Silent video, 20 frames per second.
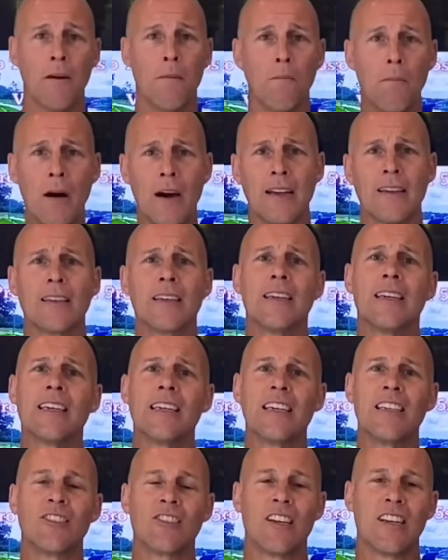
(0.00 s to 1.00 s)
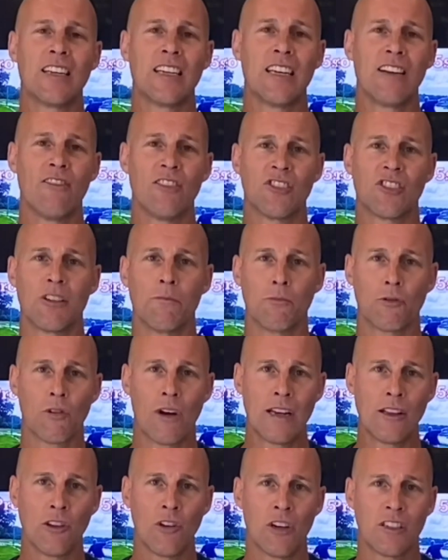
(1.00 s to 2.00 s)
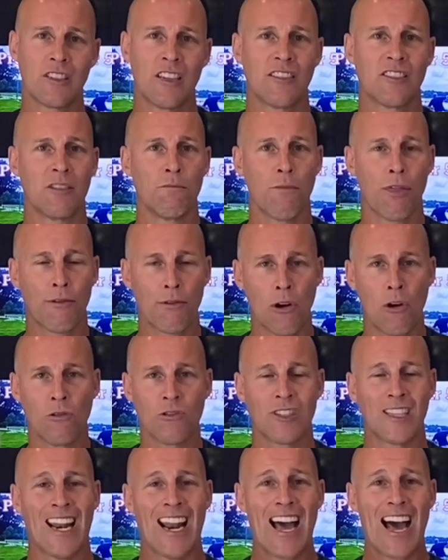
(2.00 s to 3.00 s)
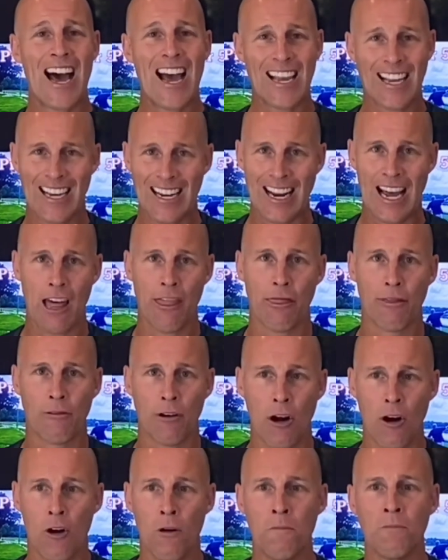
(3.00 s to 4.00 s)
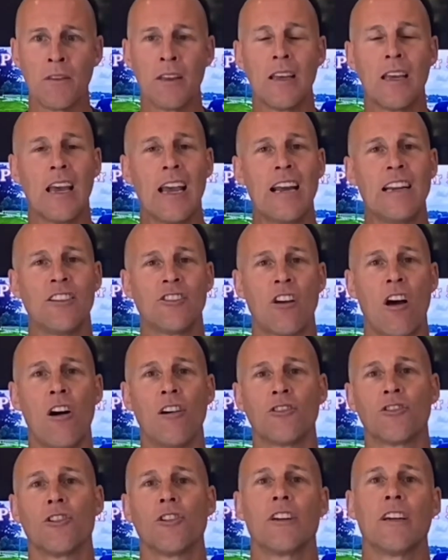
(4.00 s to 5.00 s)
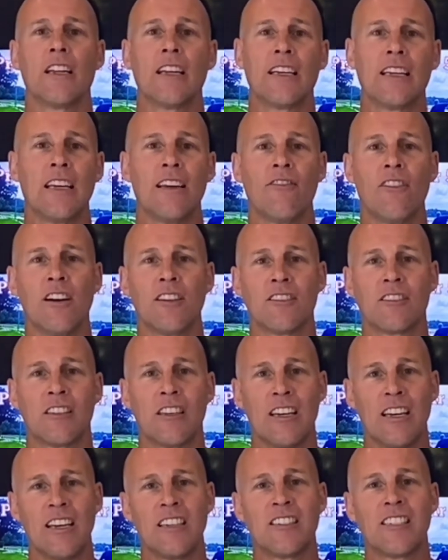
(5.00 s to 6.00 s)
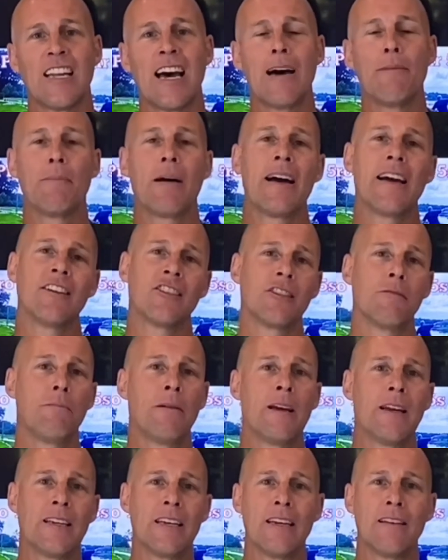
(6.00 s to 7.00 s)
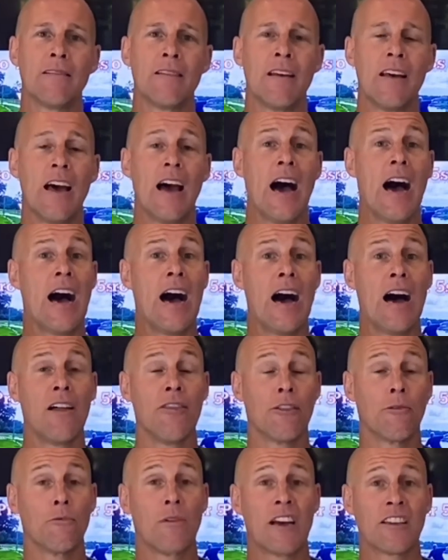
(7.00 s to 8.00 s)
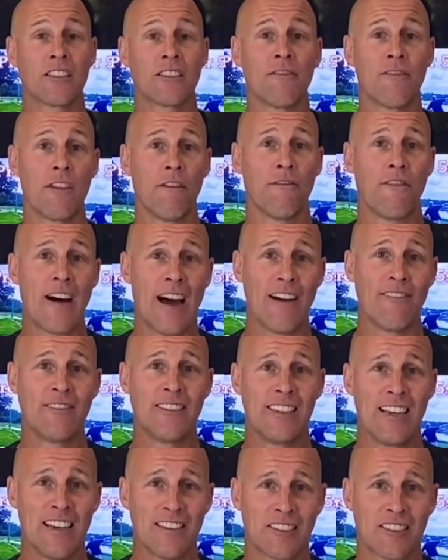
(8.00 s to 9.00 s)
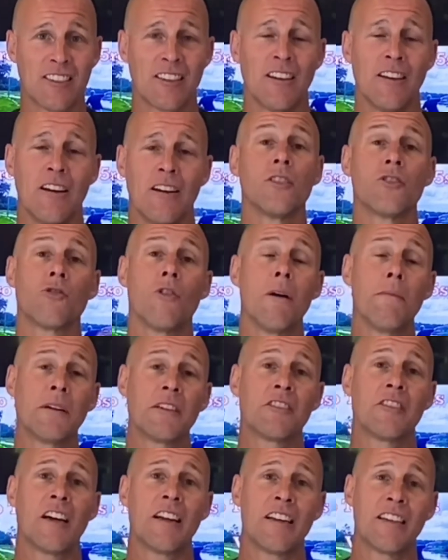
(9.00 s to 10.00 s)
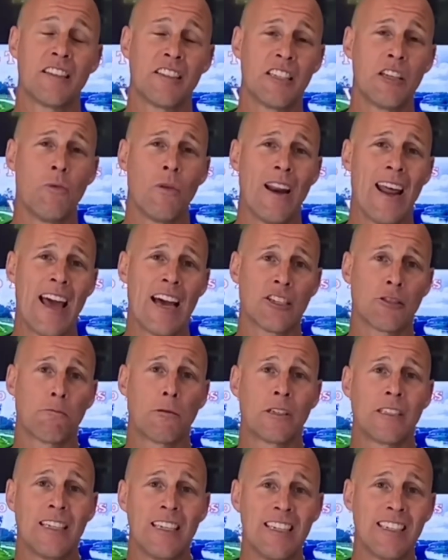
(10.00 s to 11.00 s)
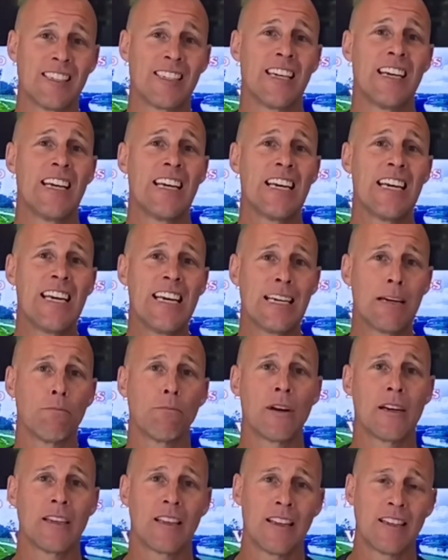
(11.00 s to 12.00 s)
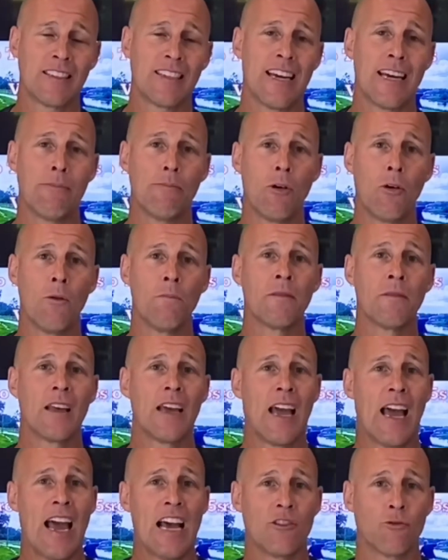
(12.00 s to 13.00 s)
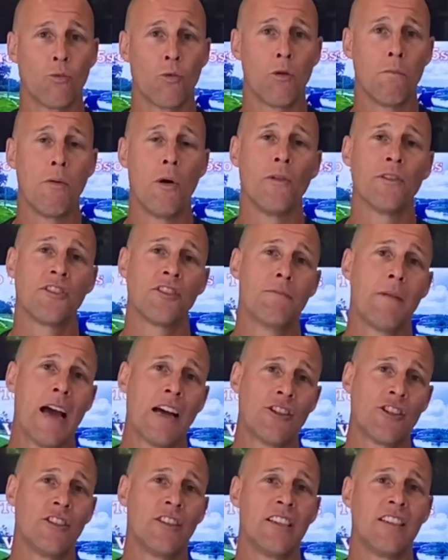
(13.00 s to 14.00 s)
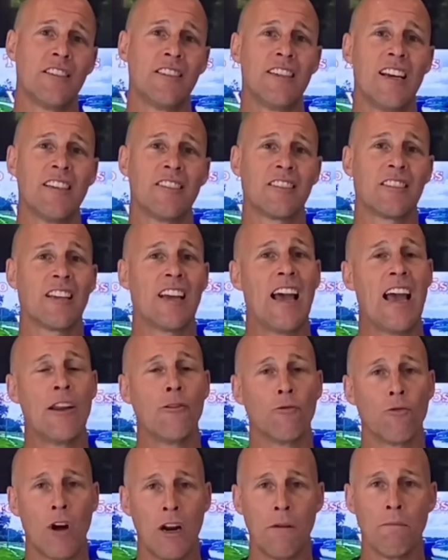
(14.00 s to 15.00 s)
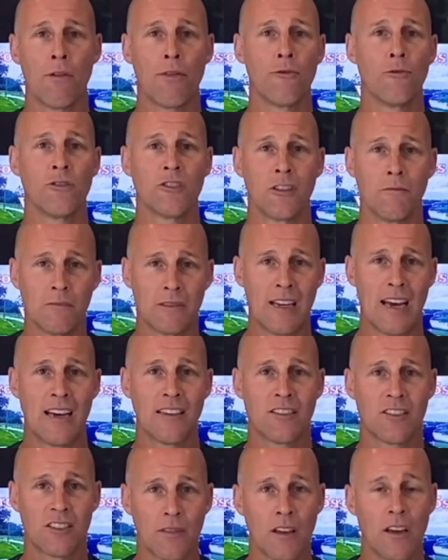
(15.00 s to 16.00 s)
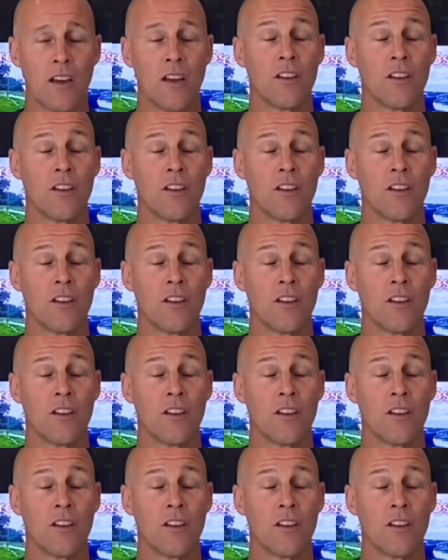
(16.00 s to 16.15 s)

But he's going to give us some great looks at some throws that I cannot throw, and he's also going to give us his non-biased opinion on the rest of the 5 discs. So I'm excited to see what expertise he can bring to the table as we're both smashing these discs and run them through some tests.